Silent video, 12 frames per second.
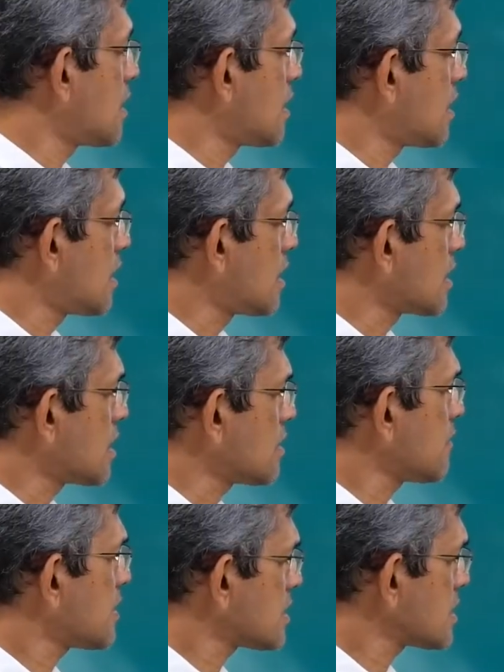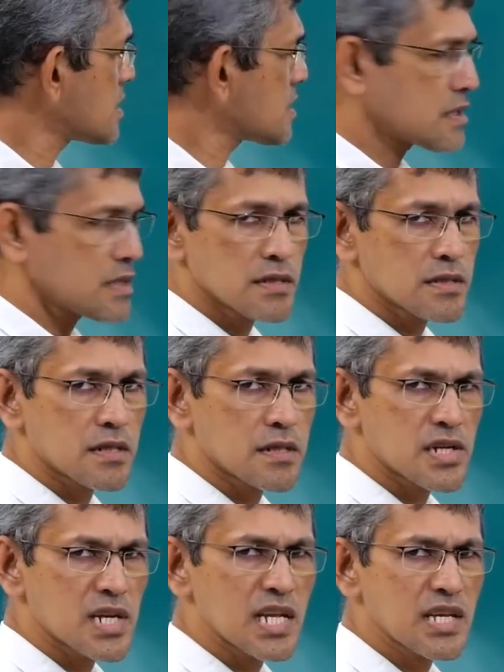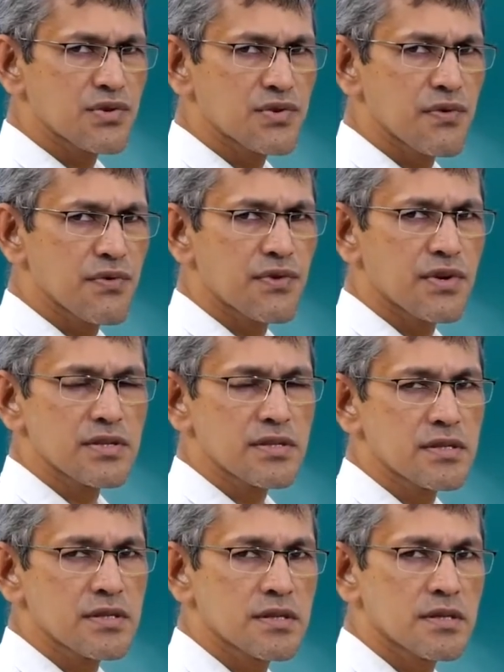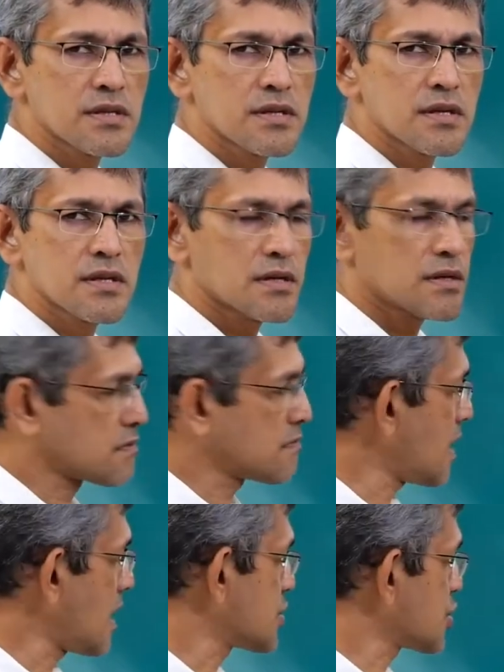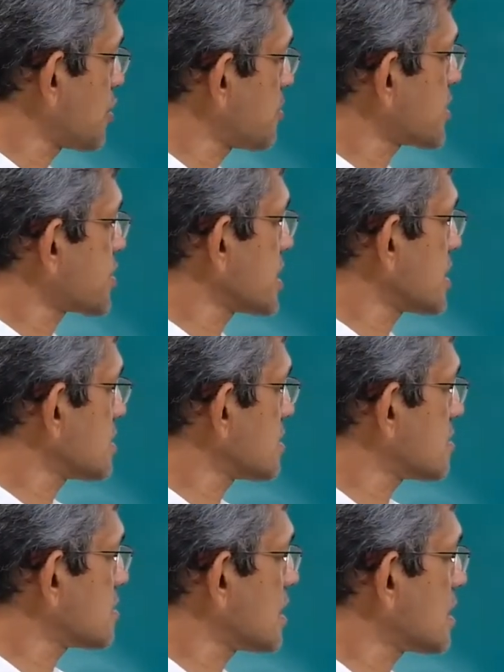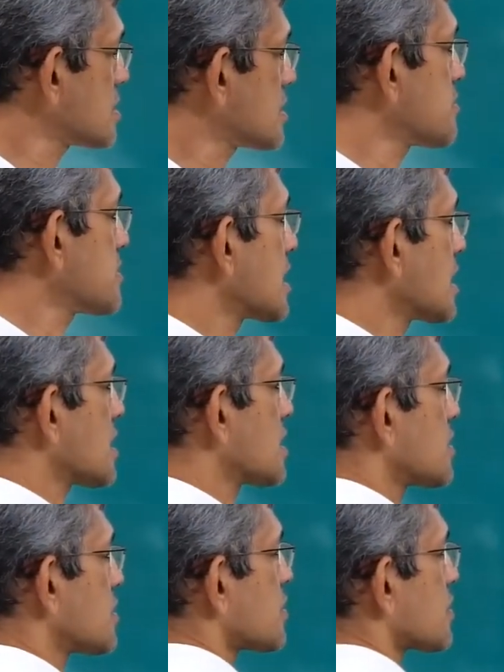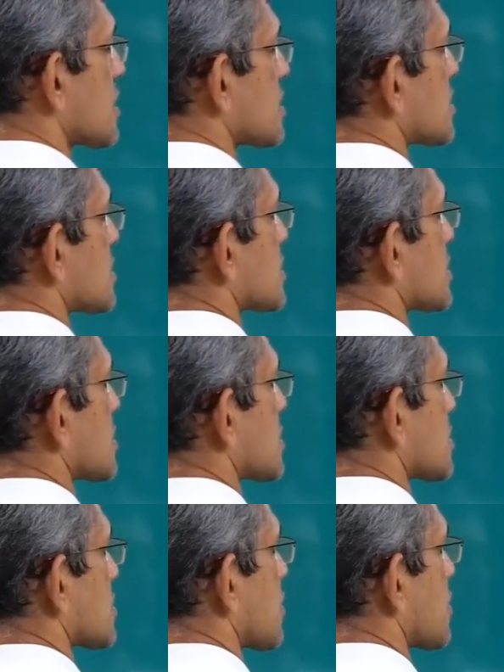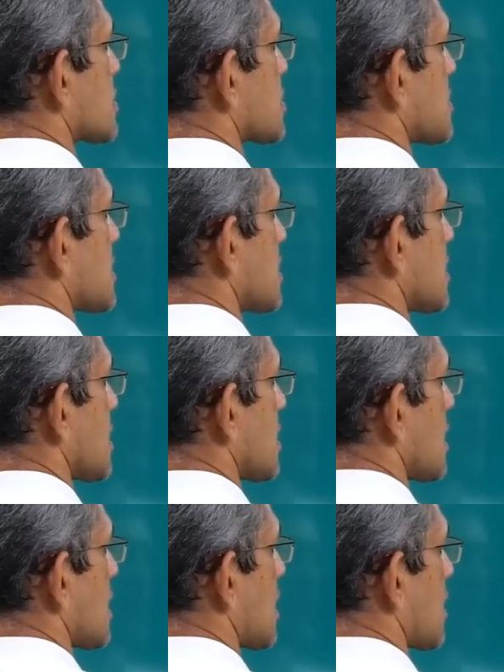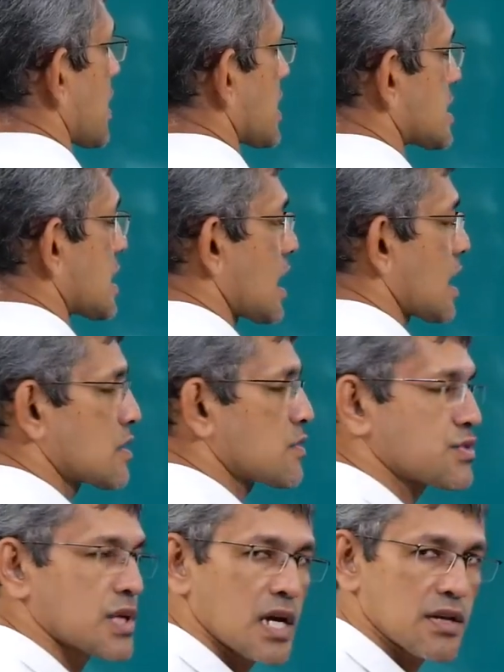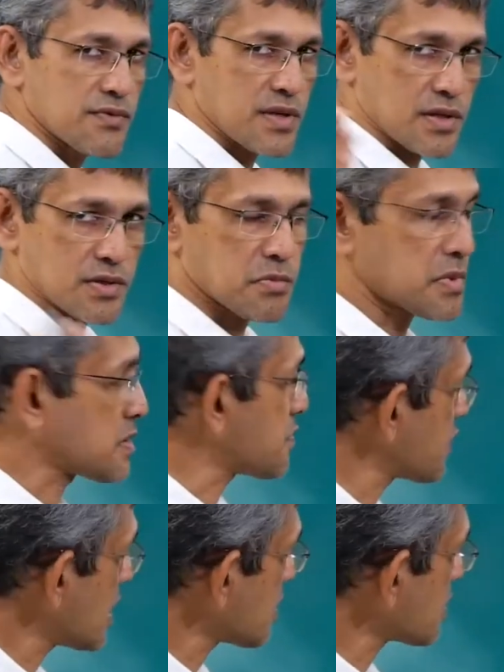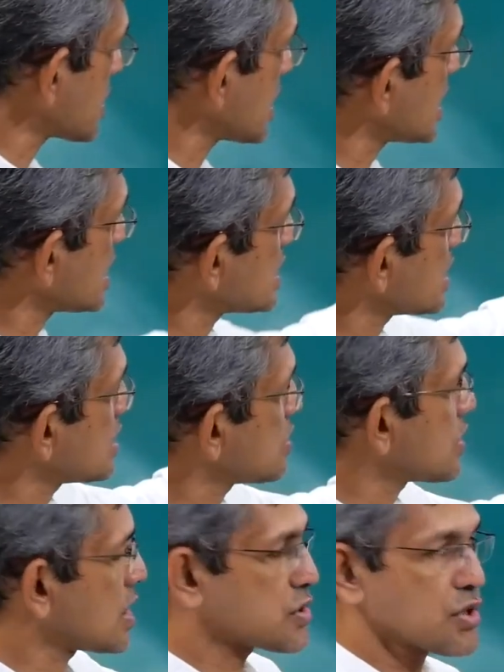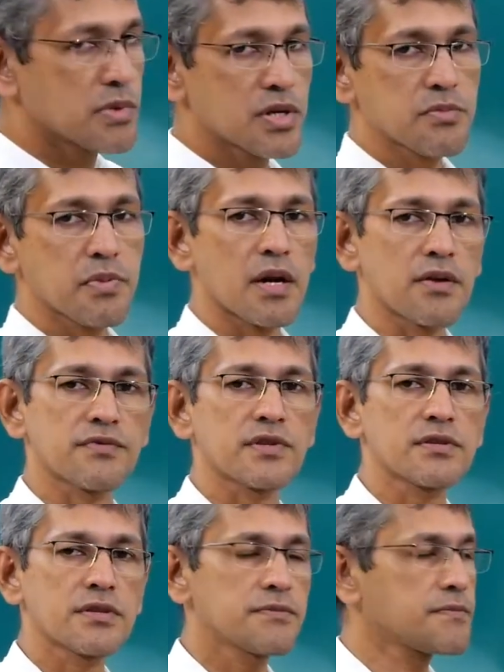And whether is it really useful for us? Well, geometry, that is something like, that this is going to be a rectangle, those kind of things. But we are not really getting into that geometry part of this.